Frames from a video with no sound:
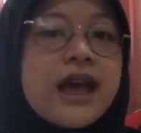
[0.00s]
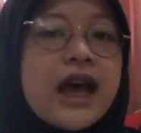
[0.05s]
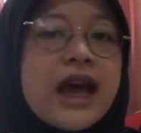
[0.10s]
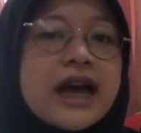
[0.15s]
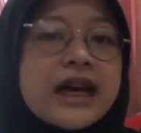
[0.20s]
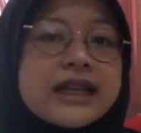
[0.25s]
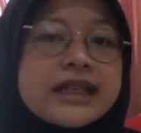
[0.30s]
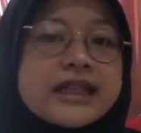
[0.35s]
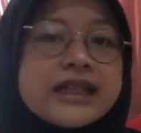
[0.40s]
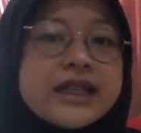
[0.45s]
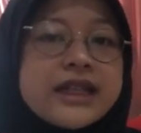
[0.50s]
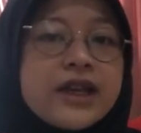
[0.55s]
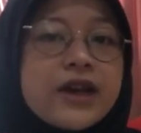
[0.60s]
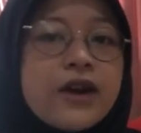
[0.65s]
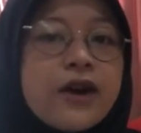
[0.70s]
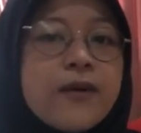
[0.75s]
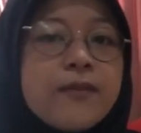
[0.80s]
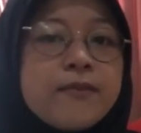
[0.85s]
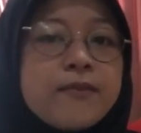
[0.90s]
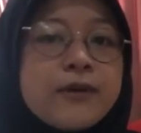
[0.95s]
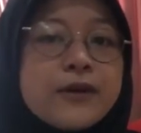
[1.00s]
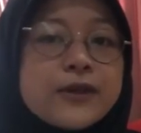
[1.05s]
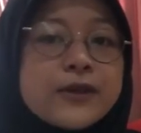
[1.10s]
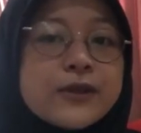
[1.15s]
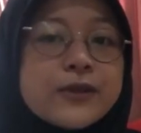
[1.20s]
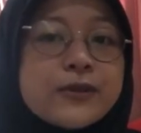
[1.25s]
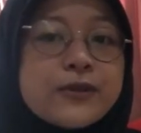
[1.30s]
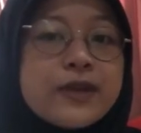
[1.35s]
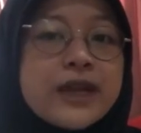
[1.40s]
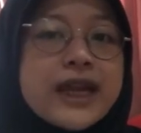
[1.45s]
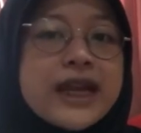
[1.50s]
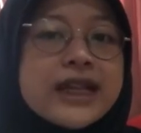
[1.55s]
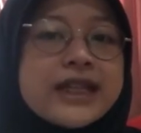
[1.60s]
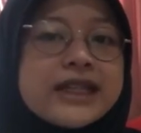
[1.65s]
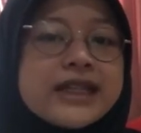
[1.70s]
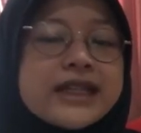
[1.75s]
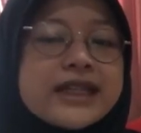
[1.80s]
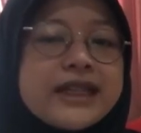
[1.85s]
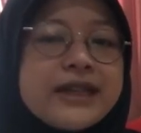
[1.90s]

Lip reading: axiom, postulates,